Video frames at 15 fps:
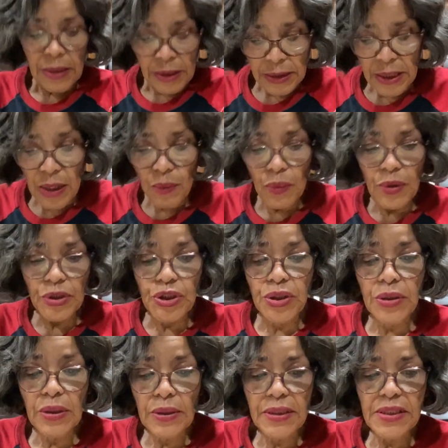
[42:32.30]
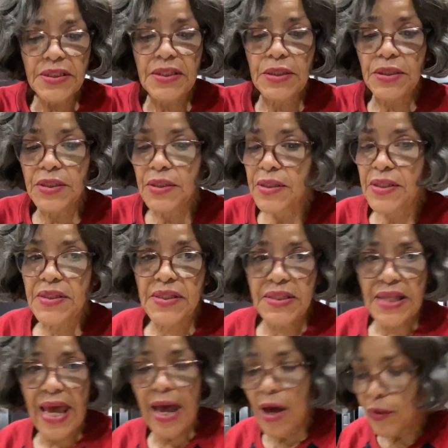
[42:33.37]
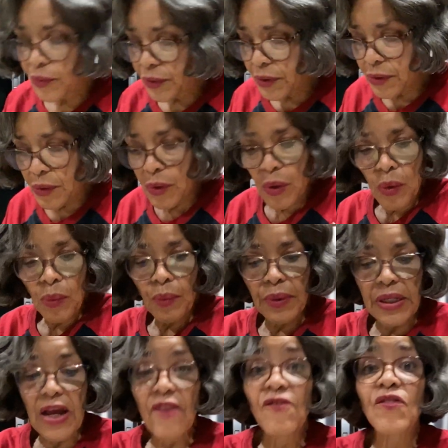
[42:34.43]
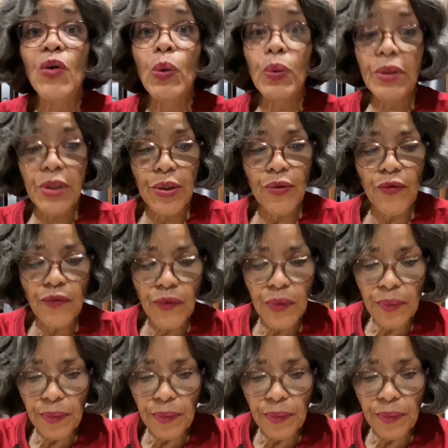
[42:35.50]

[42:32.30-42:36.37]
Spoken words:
Now I want you to listen to this sound when I fold it over.